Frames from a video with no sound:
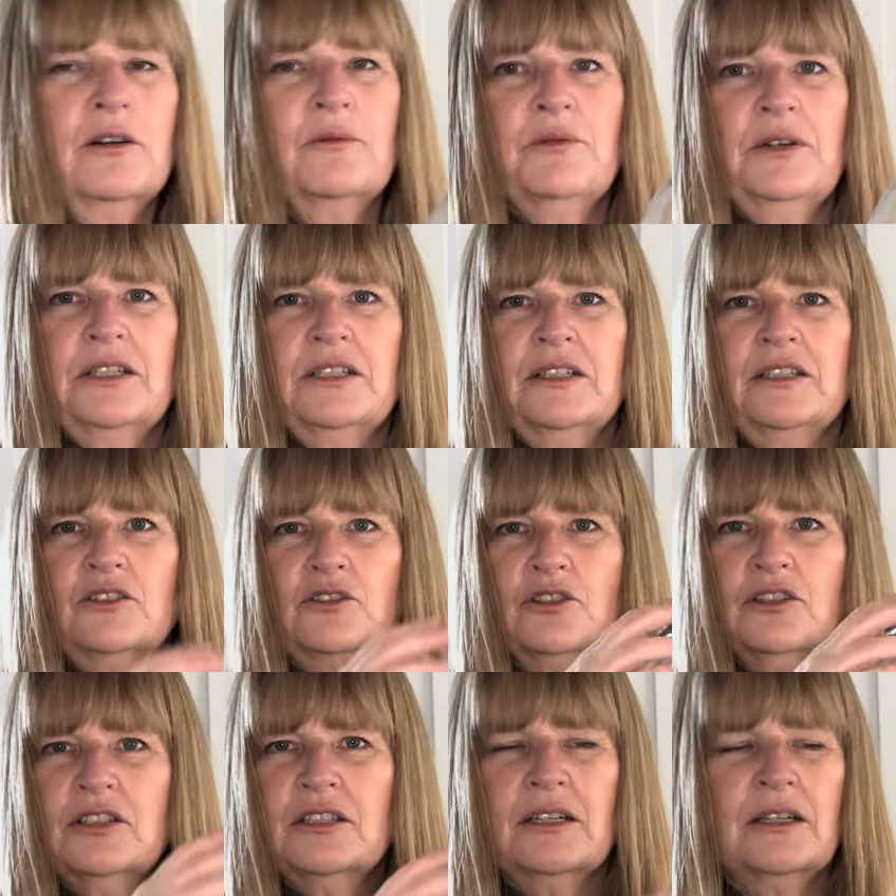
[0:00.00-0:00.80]
which
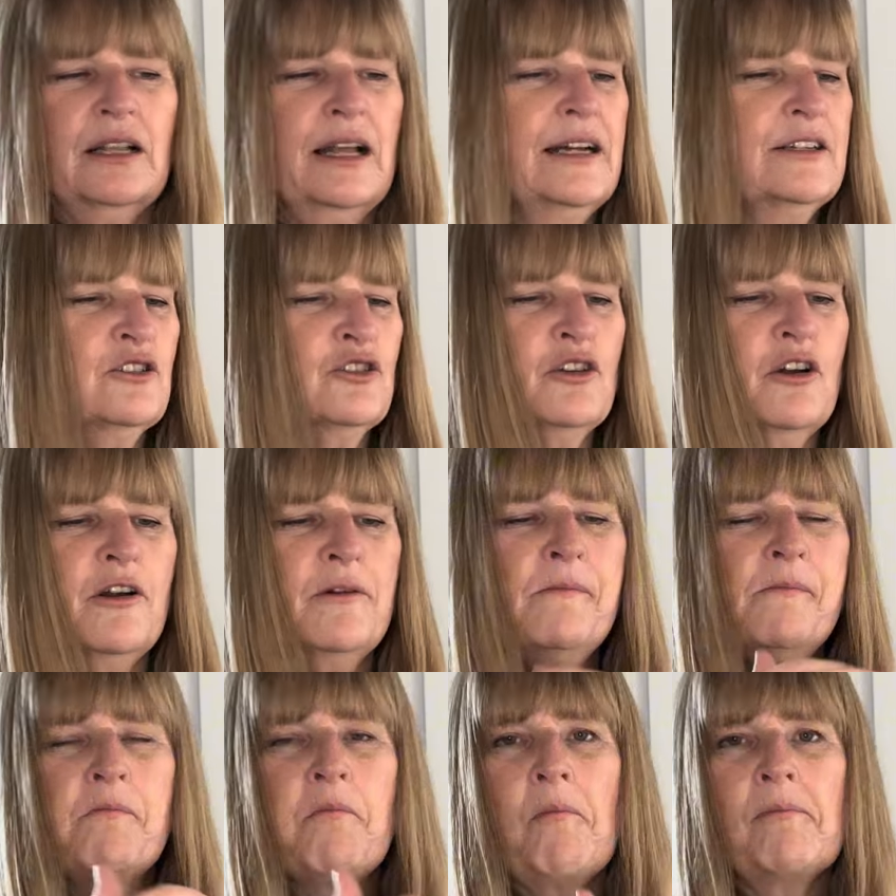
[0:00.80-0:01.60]
is just a glass
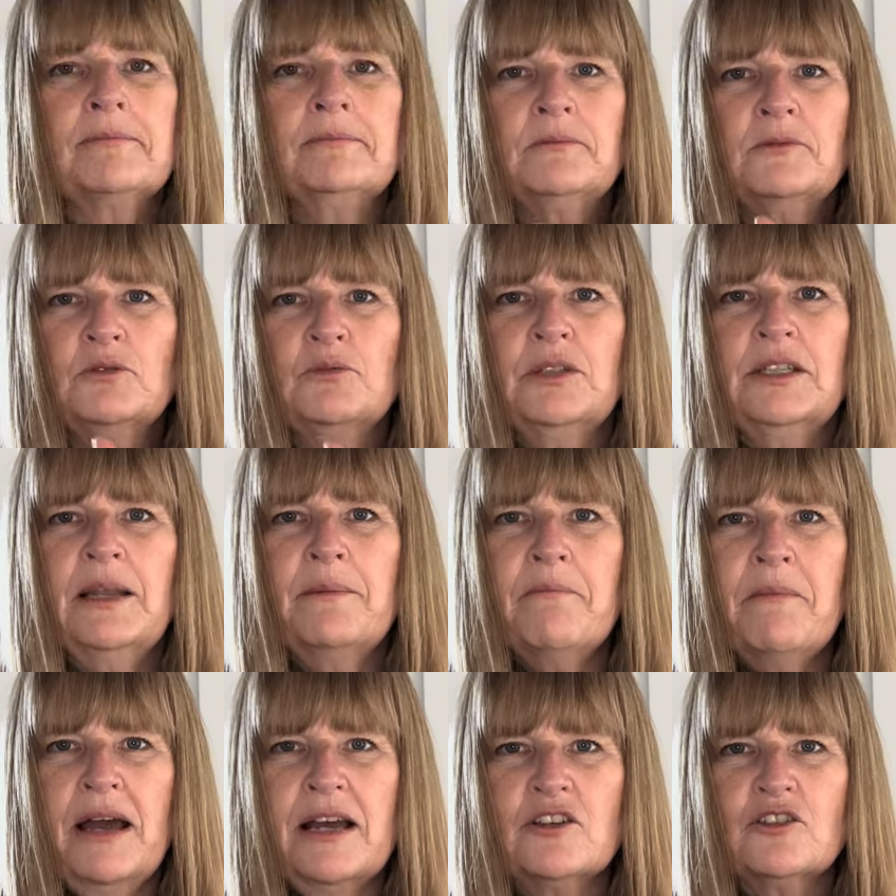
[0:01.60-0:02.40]
jar with
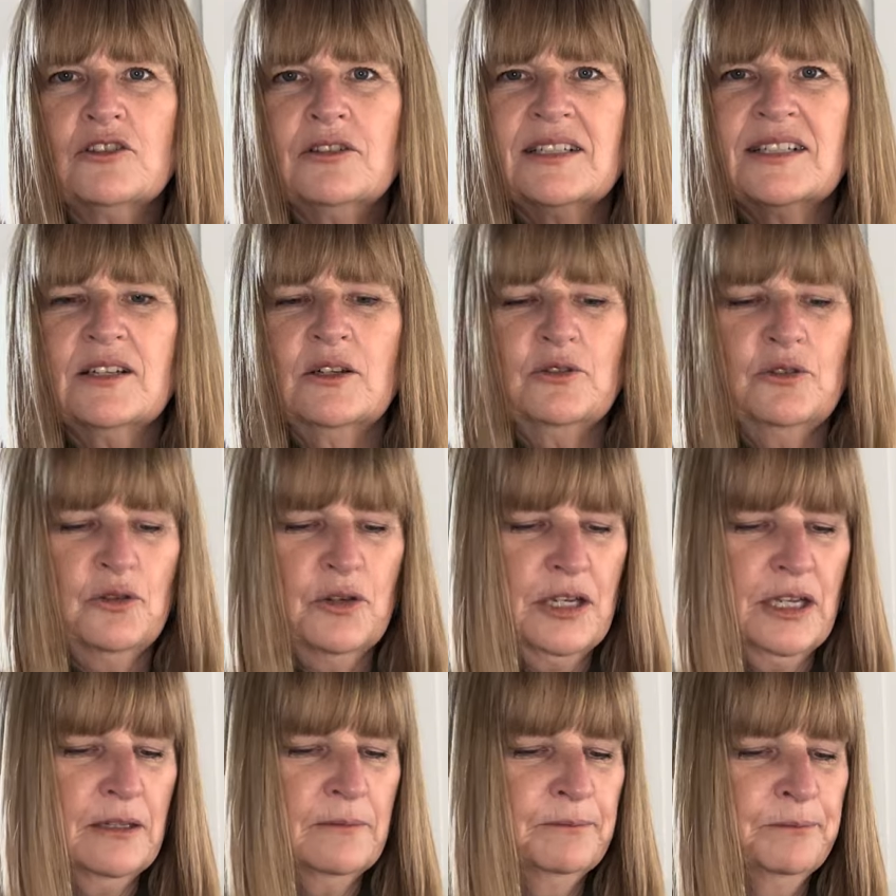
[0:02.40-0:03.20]
a mesh, so
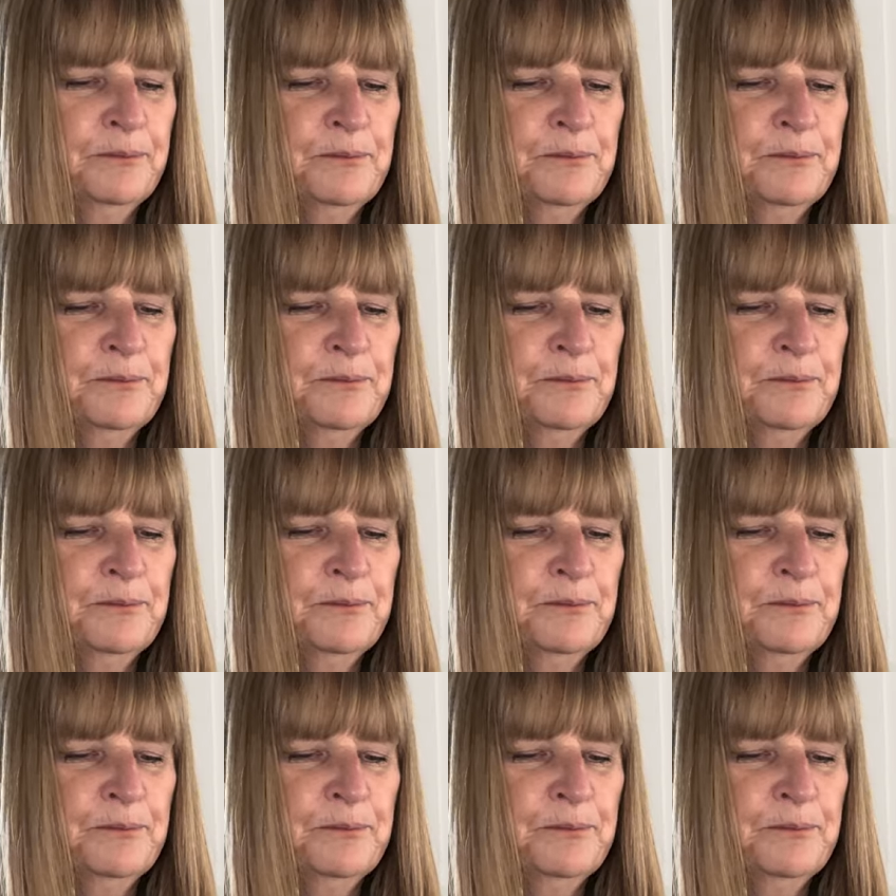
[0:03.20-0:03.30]
you can